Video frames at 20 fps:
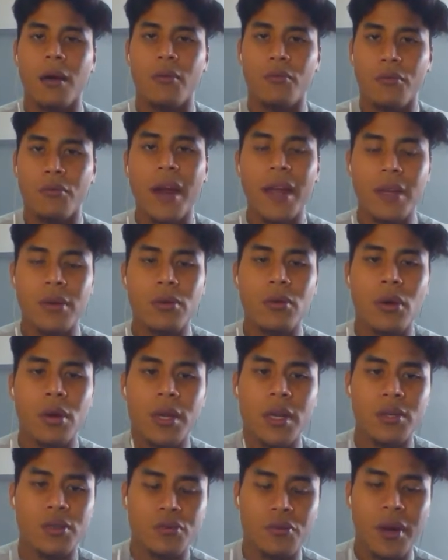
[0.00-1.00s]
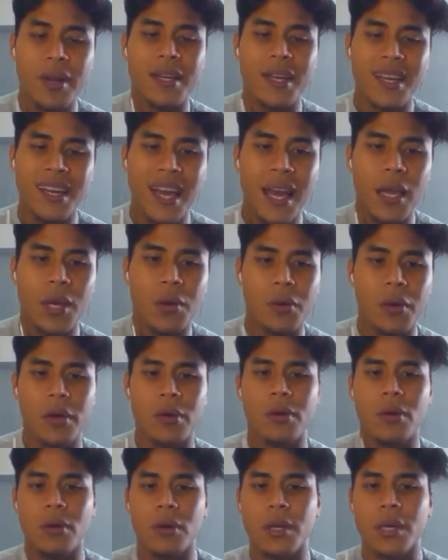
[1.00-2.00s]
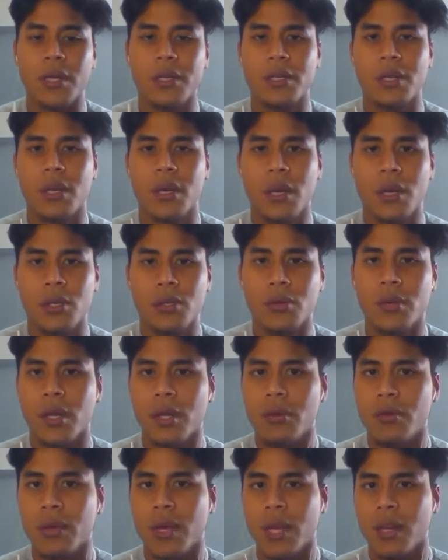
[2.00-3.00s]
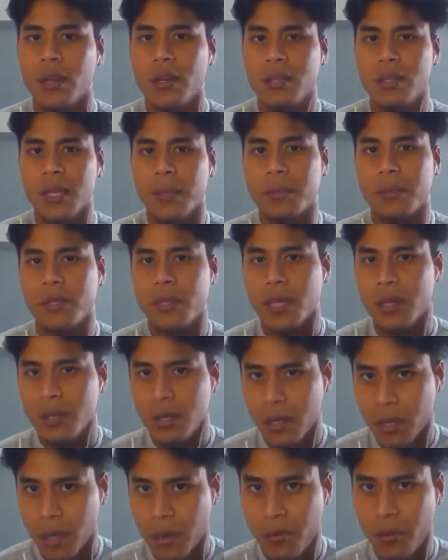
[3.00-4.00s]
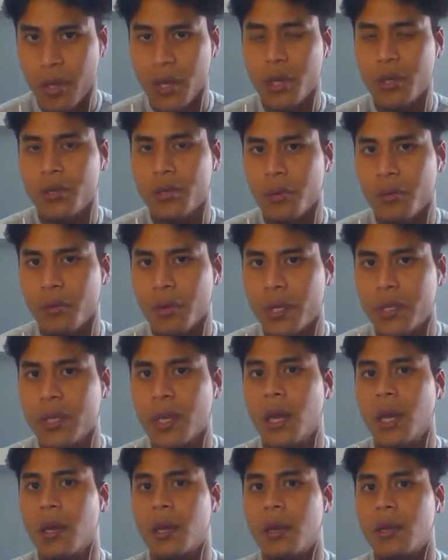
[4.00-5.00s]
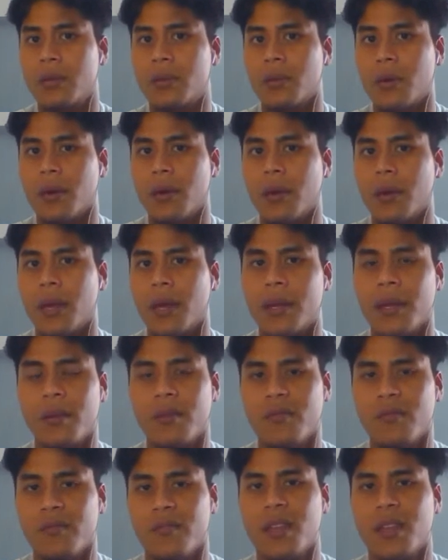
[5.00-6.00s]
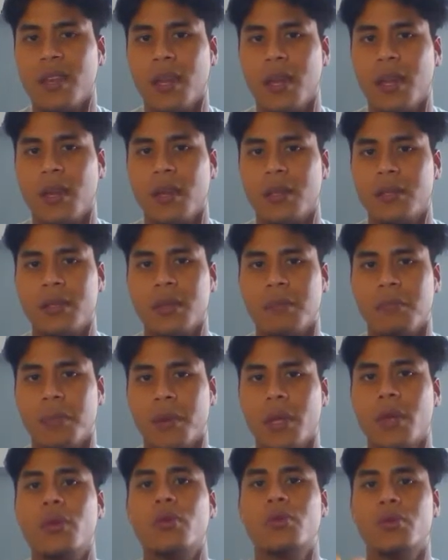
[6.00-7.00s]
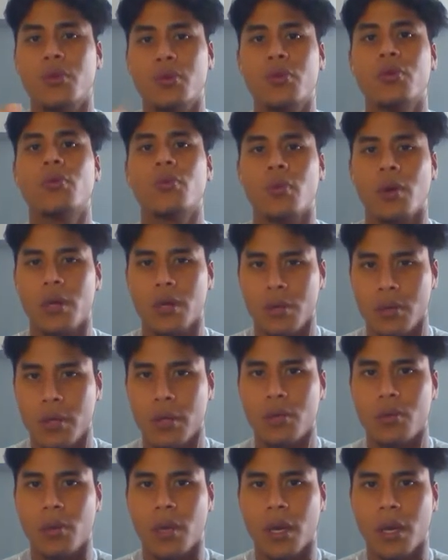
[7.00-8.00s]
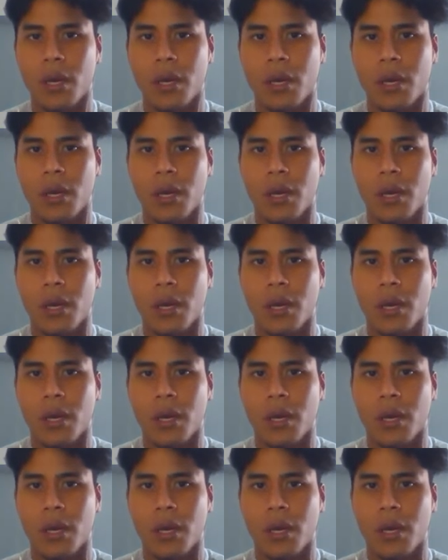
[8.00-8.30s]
right knowledge, right and adequate knowledge, so that you can substantially reduce your risk. So at the end of the day, simply, you know what you are doing,